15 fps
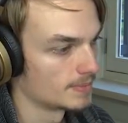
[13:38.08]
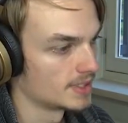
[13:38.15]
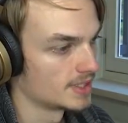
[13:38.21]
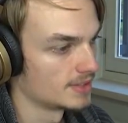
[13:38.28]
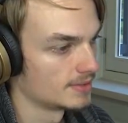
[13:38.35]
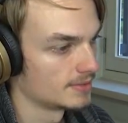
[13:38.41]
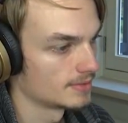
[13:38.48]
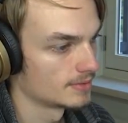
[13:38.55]
at
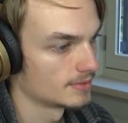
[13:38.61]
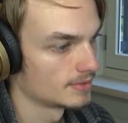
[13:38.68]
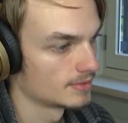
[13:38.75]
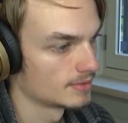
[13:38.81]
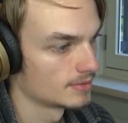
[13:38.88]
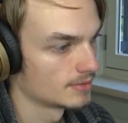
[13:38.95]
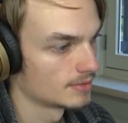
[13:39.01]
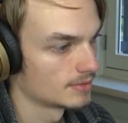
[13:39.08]
me.
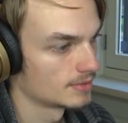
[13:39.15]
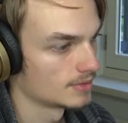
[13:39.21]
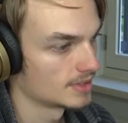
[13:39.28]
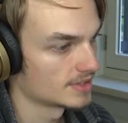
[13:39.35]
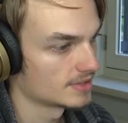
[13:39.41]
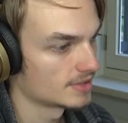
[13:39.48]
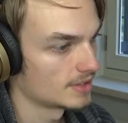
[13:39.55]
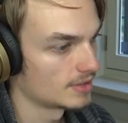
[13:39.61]

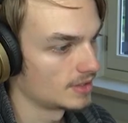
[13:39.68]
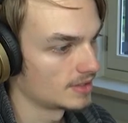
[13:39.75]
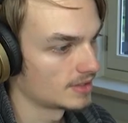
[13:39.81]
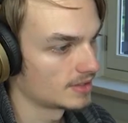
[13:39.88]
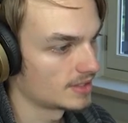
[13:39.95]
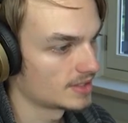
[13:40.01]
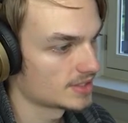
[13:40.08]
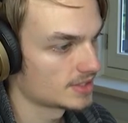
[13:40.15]

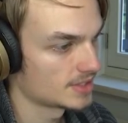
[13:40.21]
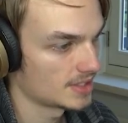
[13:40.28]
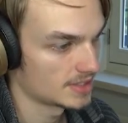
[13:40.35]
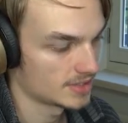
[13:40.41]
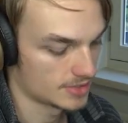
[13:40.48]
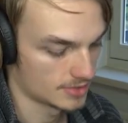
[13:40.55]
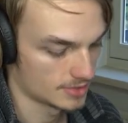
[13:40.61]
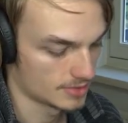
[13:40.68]
Let's
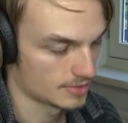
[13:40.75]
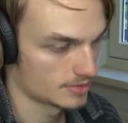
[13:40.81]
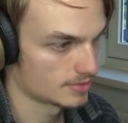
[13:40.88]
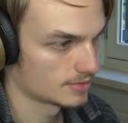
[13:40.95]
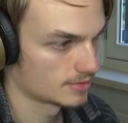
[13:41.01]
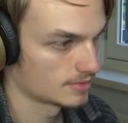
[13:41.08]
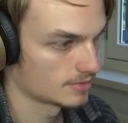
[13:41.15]
enter.